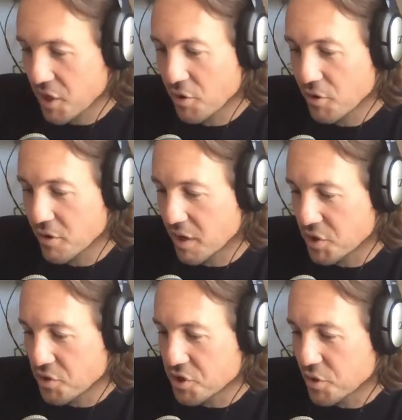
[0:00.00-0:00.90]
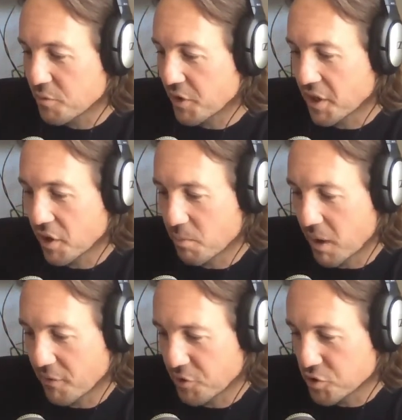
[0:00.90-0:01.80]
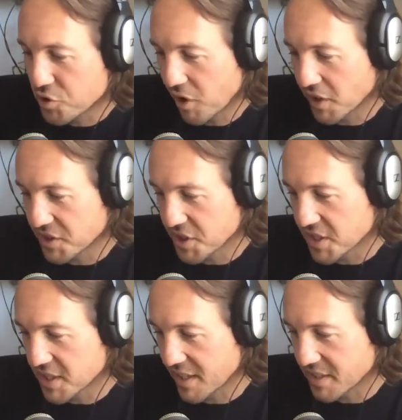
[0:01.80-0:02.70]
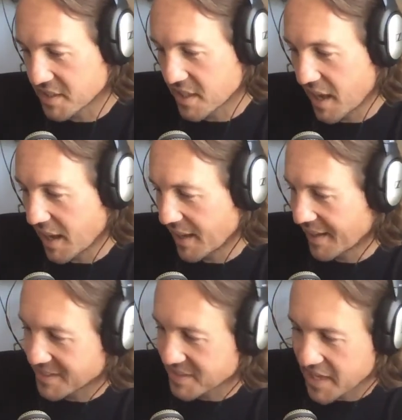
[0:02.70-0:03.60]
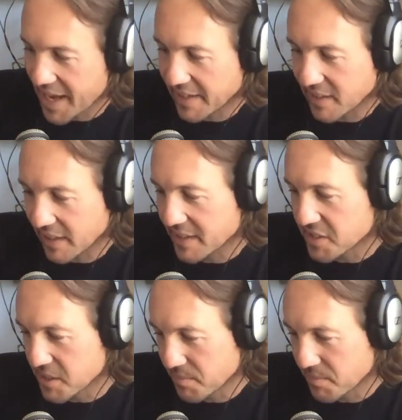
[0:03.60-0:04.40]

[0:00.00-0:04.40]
So, a YouTube video by futurologist uh, Dan Lee